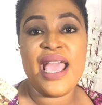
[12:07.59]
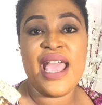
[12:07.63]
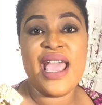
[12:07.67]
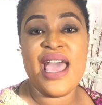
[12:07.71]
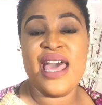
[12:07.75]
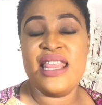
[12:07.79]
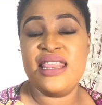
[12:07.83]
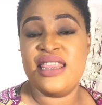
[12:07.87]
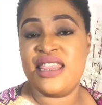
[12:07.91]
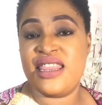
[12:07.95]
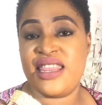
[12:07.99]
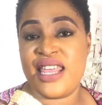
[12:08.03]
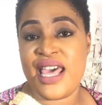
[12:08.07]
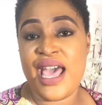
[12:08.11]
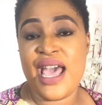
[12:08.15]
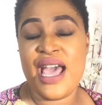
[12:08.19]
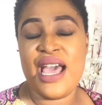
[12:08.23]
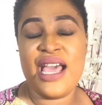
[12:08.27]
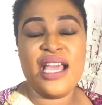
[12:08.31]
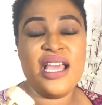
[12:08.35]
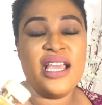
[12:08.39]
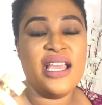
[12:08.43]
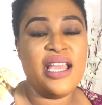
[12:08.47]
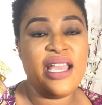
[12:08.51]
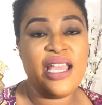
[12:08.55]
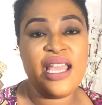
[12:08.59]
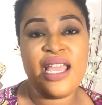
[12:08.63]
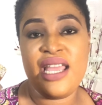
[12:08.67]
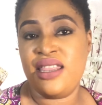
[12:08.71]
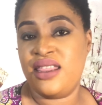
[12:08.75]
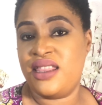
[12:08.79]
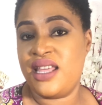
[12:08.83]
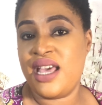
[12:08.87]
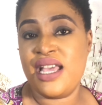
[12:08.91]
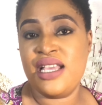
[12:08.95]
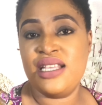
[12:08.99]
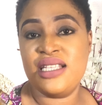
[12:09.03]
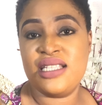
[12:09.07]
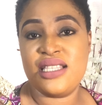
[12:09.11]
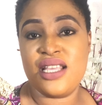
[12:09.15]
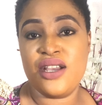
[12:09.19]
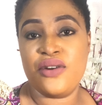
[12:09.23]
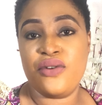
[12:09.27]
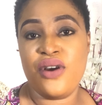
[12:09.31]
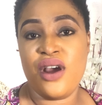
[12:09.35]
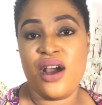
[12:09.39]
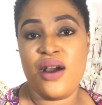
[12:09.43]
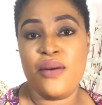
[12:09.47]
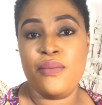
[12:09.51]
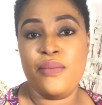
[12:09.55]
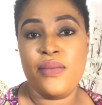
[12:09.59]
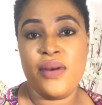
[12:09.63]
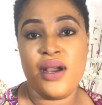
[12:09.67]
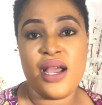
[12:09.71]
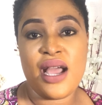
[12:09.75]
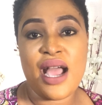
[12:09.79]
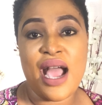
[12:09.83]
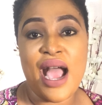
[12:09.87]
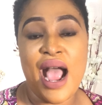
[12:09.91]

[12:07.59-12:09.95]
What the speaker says: And there in the Instagram,